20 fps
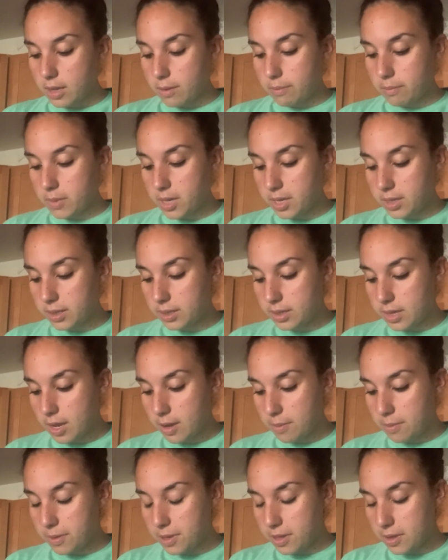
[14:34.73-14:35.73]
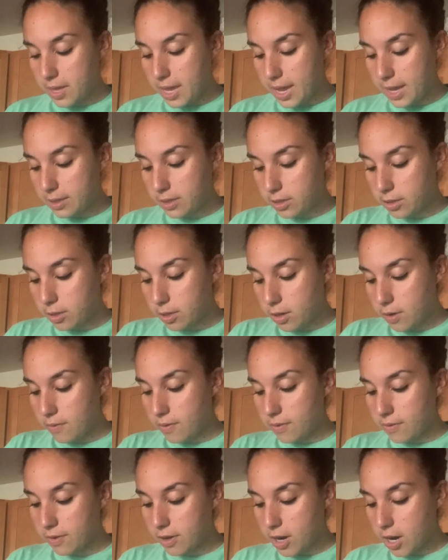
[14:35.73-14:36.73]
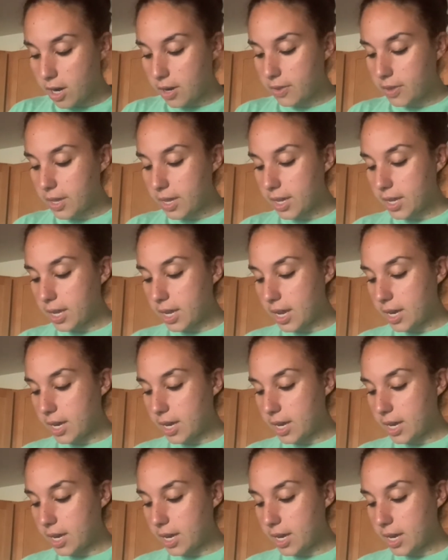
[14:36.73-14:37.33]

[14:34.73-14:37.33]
mince up the last clove of garlic,